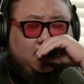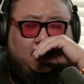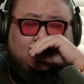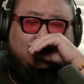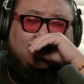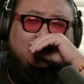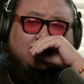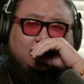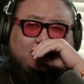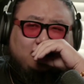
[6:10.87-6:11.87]
it sounds like
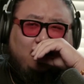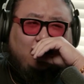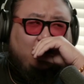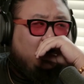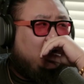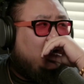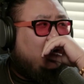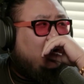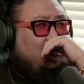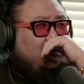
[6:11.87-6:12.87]
a song
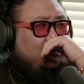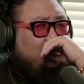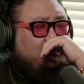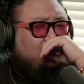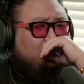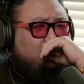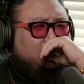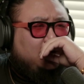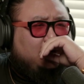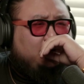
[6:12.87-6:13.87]
um,
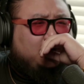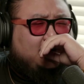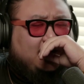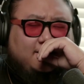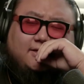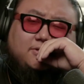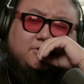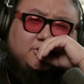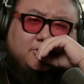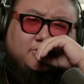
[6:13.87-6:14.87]
pertaining
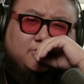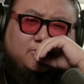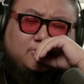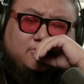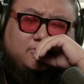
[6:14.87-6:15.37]
to